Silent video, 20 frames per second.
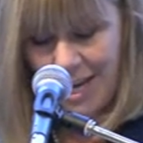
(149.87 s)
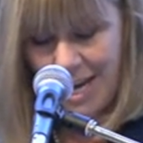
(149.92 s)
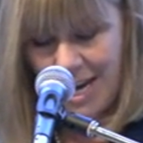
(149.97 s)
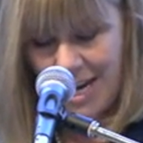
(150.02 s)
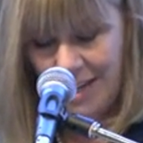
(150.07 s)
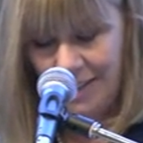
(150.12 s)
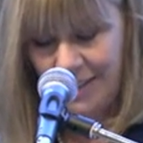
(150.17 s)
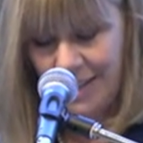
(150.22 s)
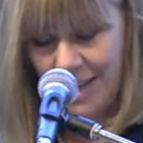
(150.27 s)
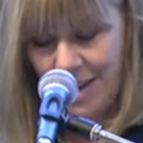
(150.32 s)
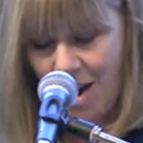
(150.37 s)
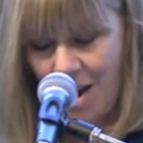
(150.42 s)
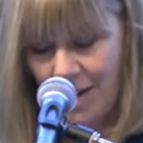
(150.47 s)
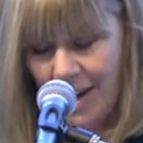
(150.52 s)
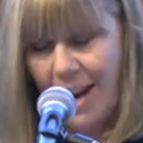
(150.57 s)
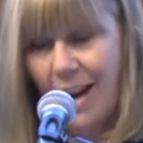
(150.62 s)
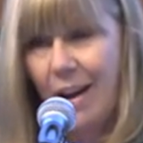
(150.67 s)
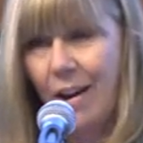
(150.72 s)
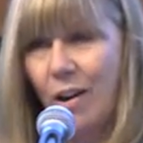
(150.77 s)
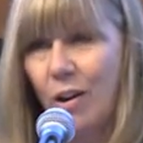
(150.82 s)
is the
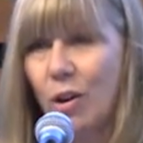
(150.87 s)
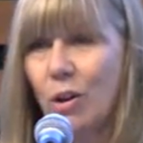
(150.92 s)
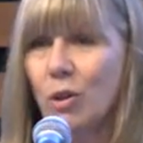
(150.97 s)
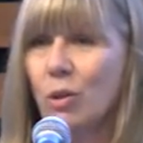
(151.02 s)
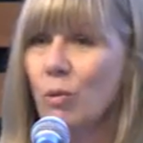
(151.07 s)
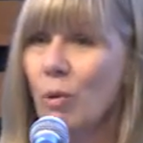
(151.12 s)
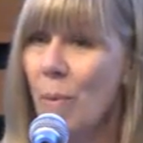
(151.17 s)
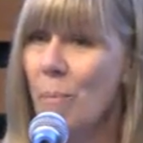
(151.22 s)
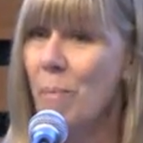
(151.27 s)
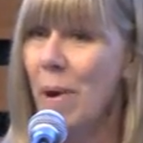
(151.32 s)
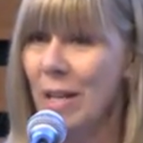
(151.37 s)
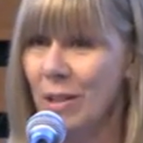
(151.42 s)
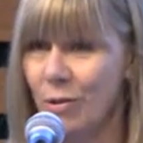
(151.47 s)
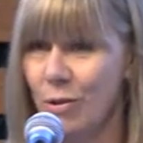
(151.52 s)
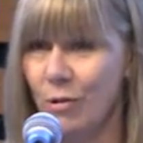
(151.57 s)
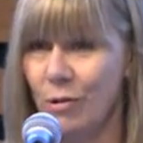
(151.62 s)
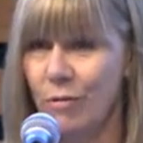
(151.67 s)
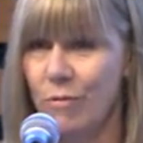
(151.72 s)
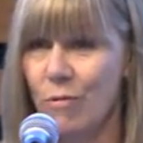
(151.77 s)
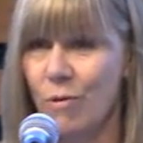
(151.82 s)
young heir to a
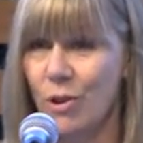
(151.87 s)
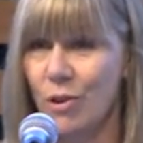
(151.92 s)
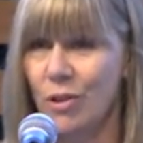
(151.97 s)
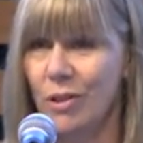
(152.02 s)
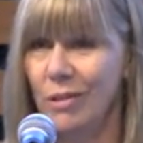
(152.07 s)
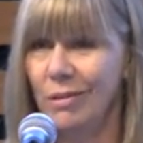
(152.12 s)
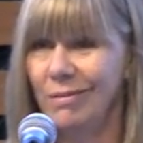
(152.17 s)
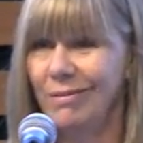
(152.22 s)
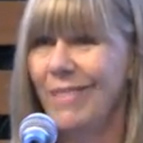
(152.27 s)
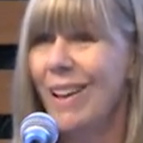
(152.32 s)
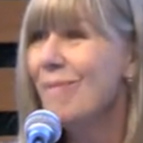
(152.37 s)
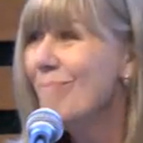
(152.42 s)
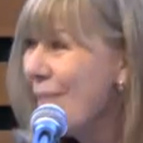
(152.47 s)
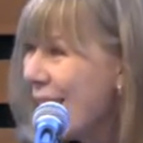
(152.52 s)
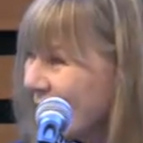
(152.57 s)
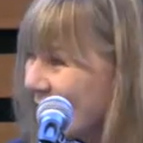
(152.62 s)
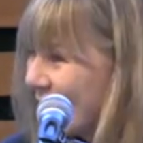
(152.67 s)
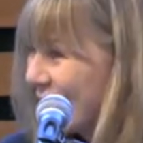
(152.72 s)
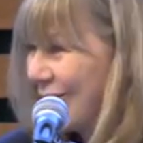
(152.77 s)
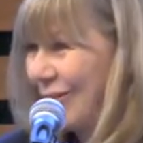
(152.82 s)
mustard fortune, a
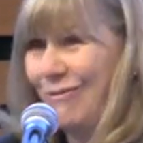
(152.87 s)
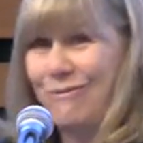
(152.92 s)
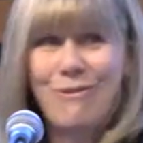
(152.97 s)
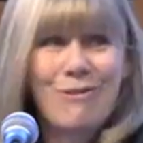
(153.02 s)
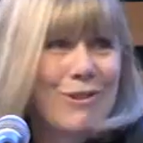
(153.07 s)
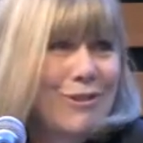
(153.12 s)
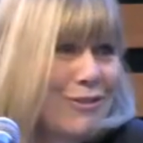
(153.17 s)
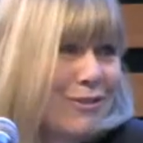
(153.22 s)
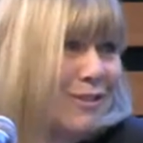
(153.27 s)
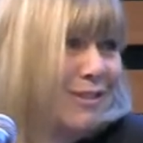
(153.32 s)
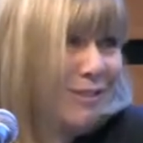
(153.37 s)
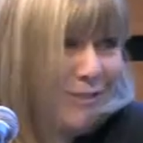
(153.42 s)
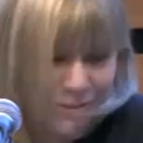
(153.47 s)
mustard fortune,